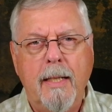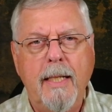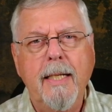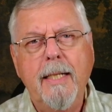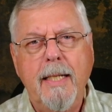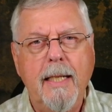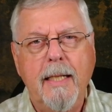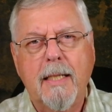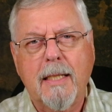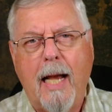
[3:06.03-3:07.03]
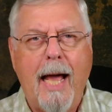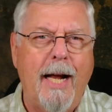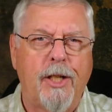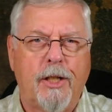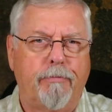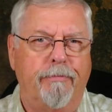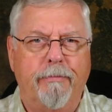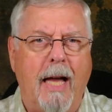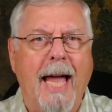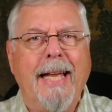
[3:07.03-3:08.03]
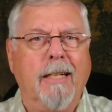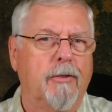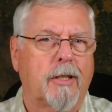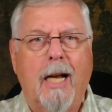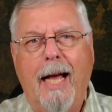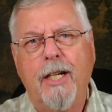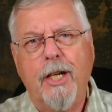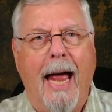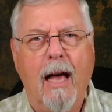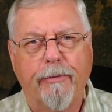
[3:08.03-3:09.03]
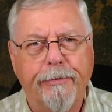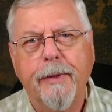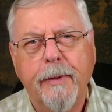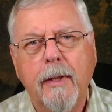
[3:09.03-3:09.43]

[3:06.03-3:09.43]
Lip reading: DT/8/F,